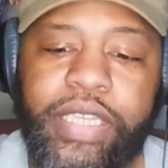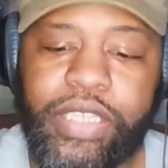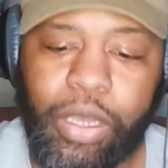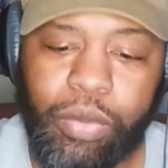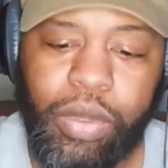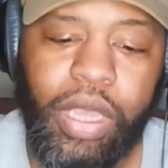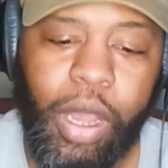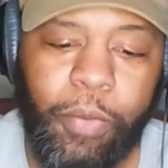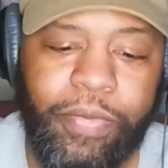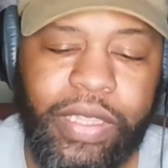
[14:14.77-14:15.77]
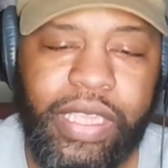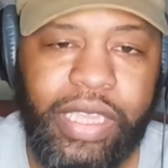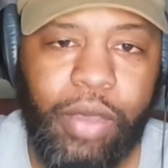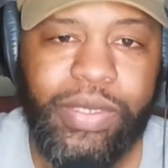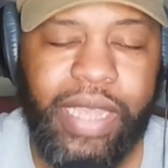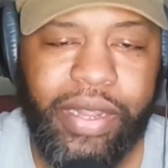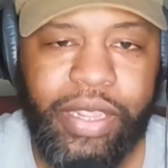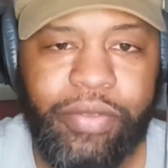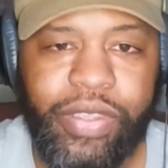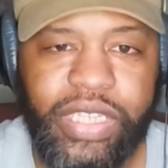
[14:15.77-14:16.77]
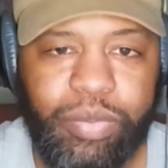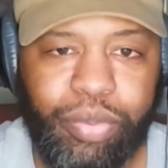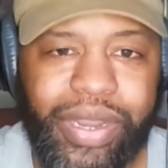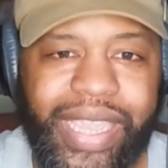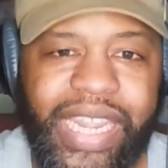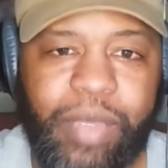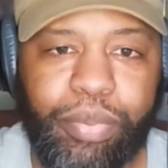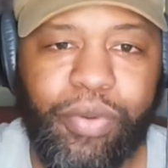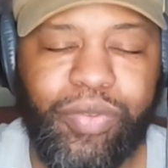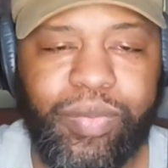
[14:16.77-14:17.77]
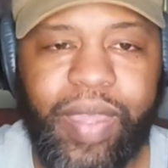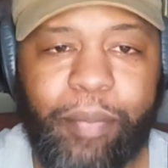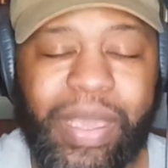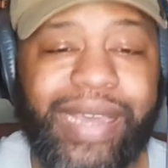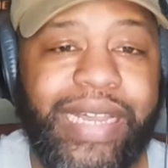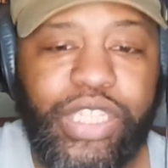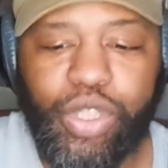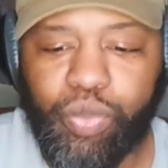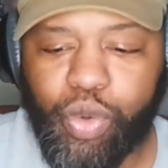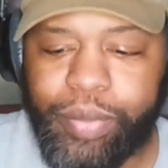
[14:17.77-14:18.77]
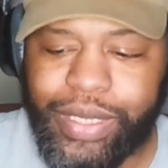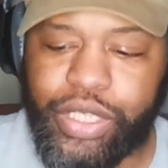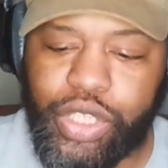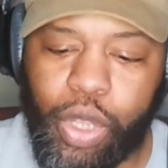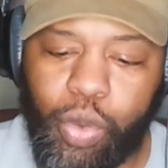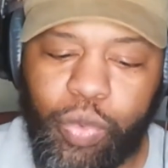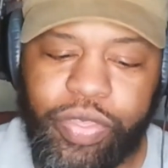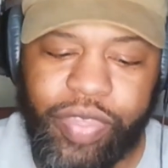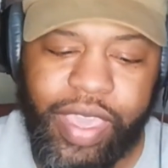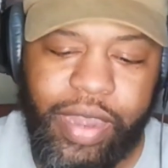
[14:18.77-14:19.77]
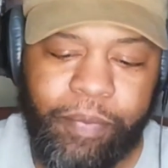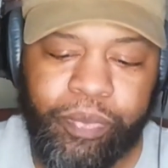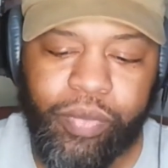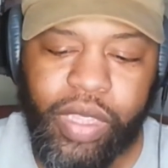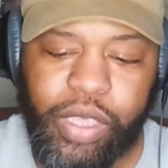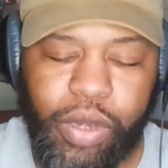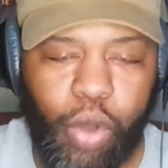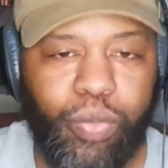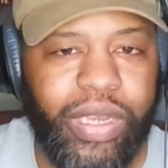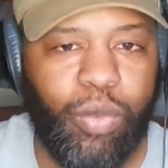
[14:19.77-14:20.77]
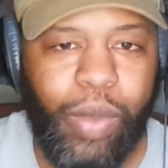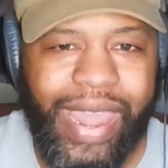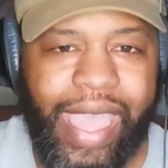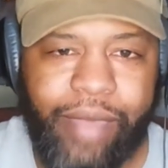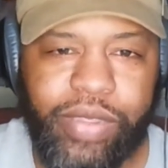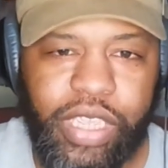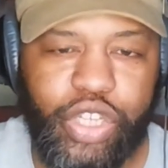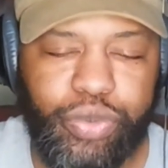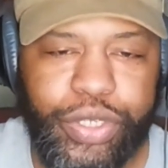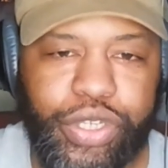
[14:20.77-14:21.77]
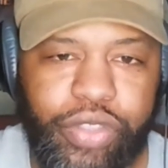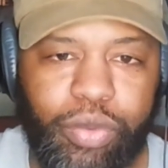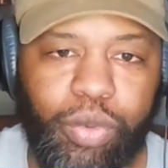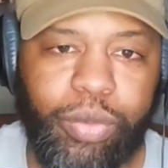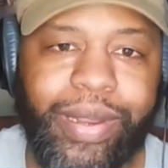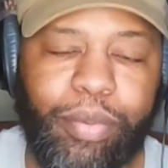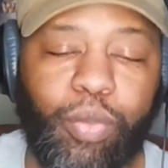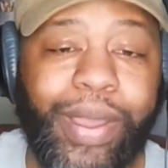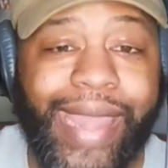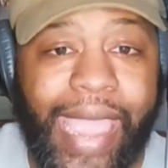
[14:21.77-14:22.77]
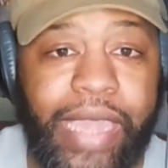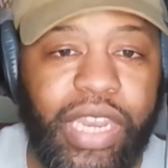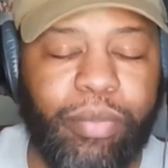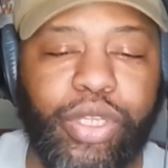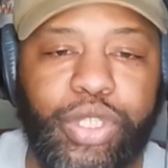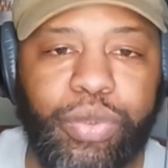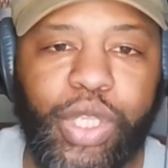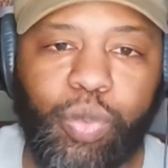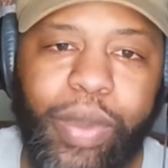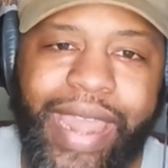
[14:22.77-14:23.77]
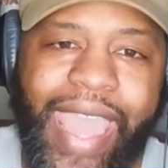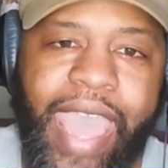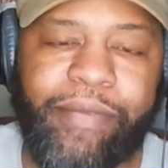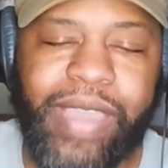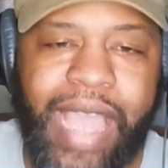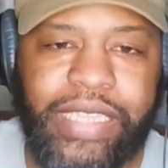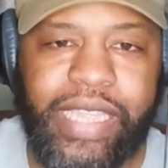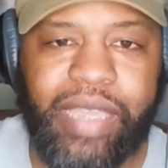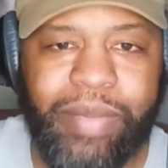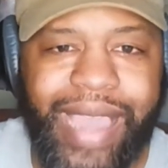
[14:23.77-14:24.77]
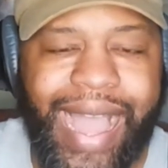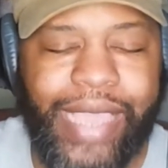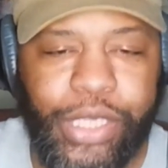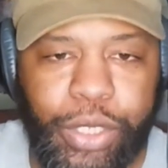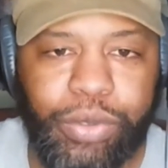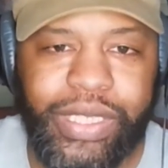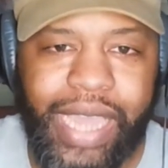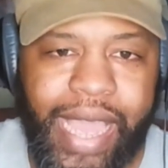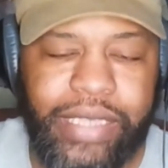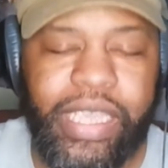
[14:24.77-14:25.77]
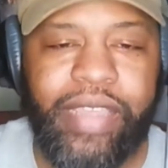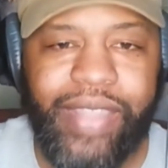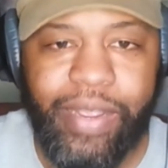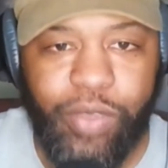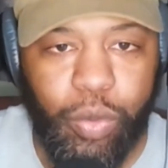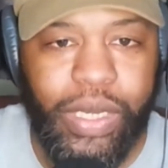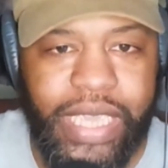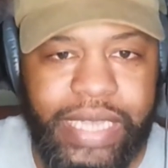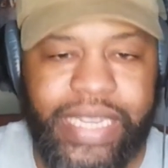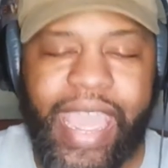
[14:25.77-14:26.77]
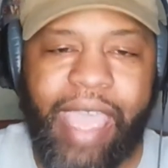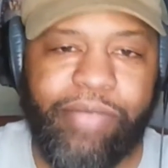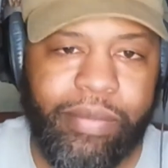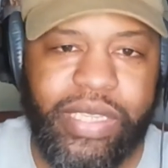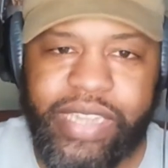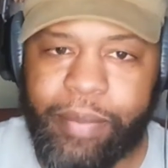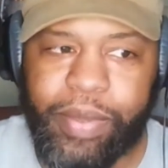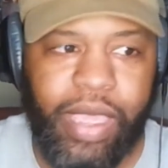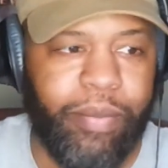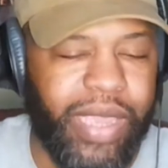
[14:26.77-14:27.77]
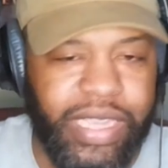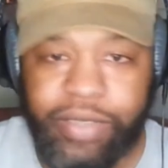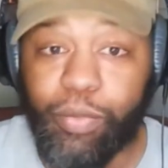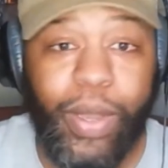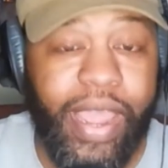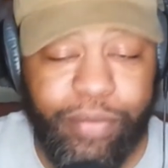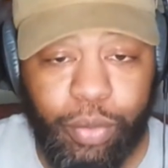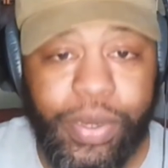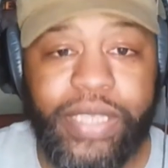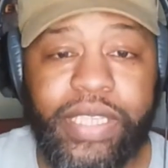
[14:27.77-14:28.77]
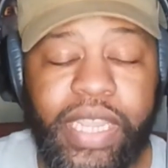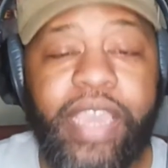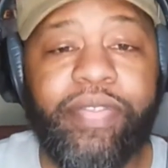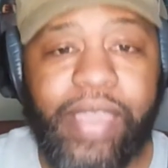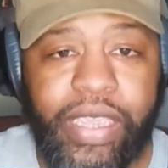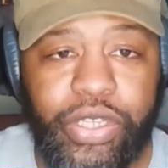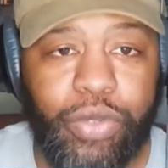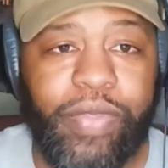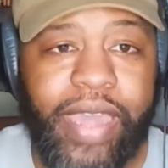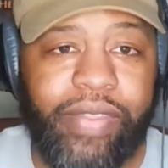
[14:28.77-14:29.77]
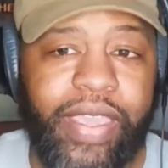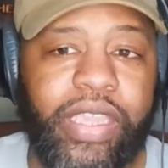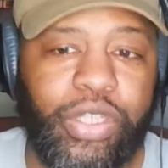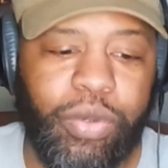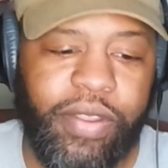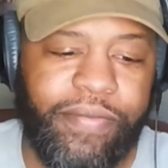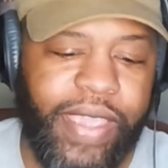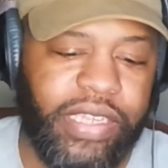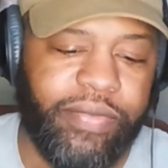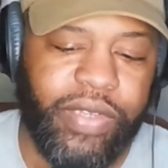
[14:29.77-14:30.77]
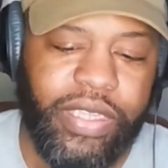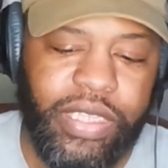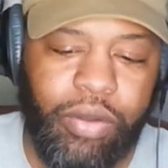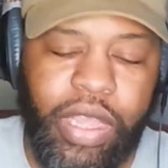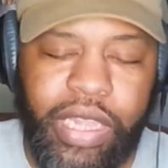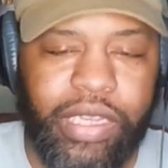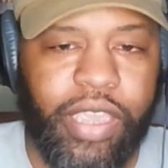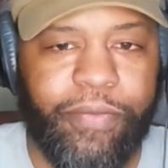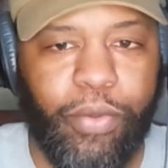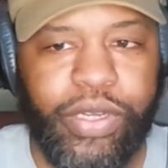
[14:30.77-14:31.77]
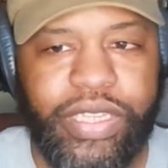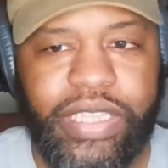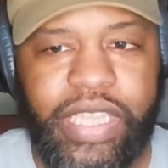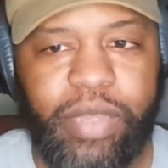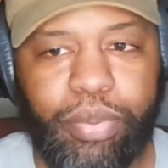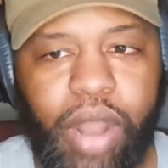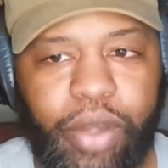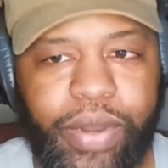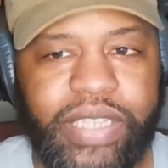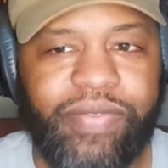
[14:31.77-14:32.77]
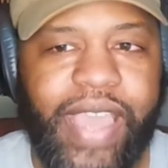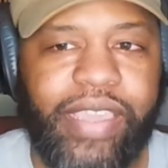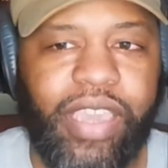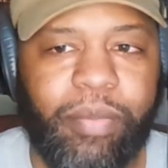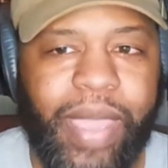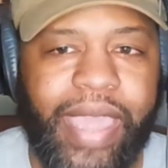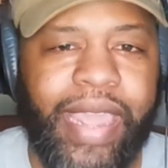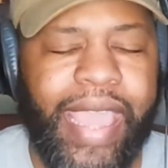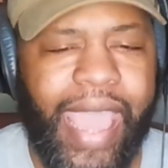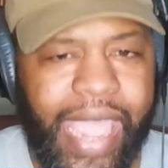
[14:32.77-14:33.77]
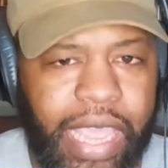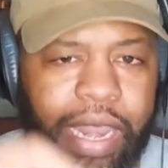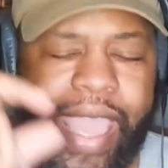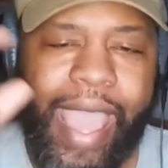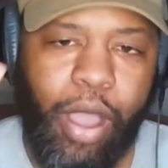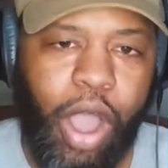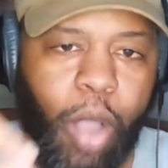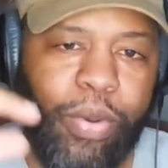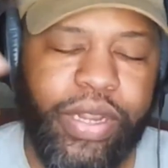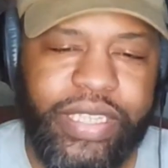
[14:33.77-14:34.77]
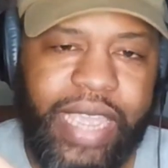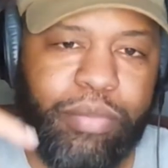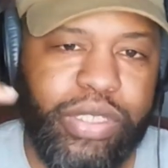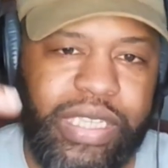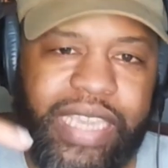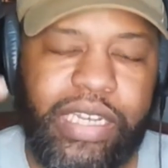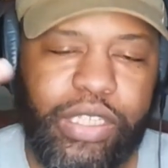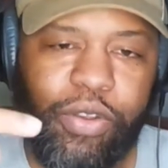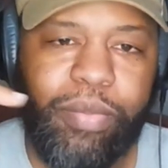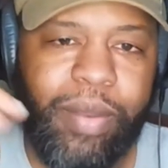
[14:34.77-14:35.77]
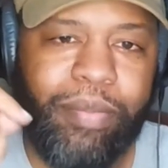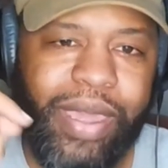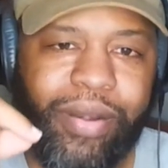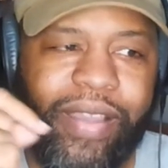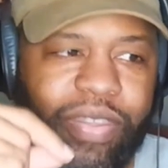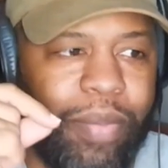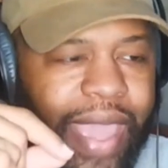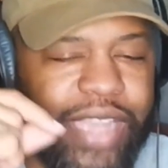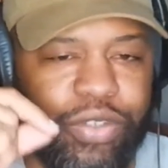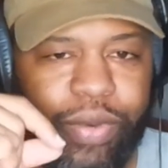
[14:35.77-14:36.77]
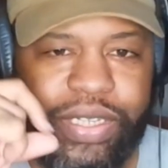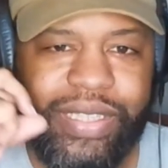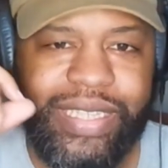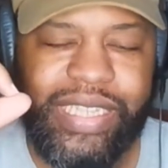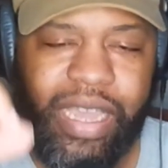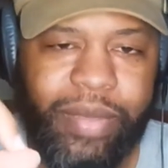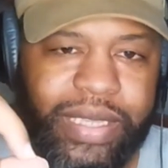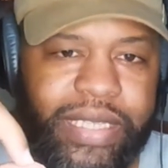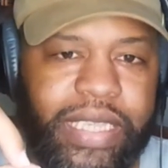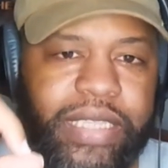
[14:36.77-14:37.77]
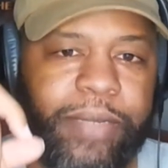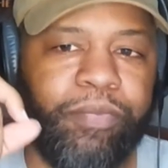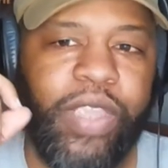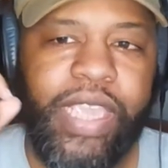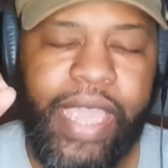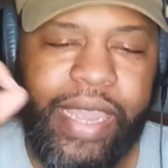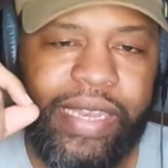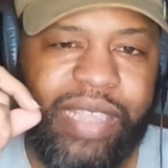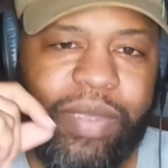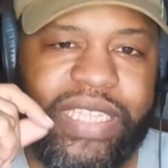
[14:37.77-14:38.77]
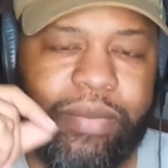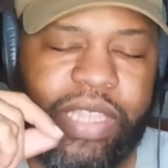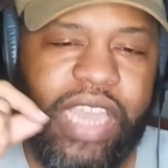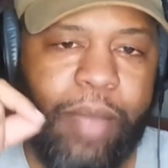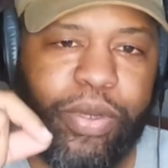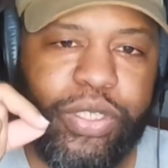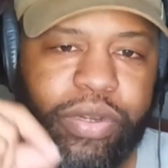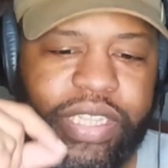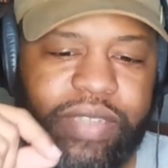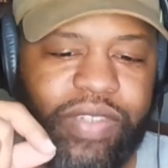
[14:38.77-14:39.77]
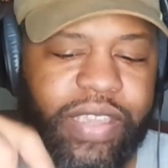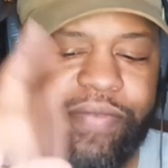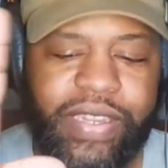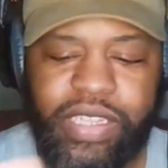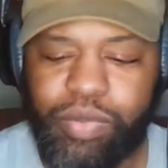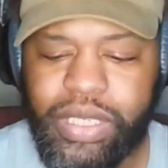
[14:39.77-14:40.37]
So hopefully he goes out here this spring and he proves, because the room is so thin, You don't really want to have any attrition in the room, number one. And number two, you want to have guys that can be high yield guys that if you need to have them step in because of whatever reason, they can do that and they can do it effectively. So looking forward to see the progress of that young man and how Auburn is able to get a little bit better at the pass rush this coming season and limit some of the opportunities of defenses.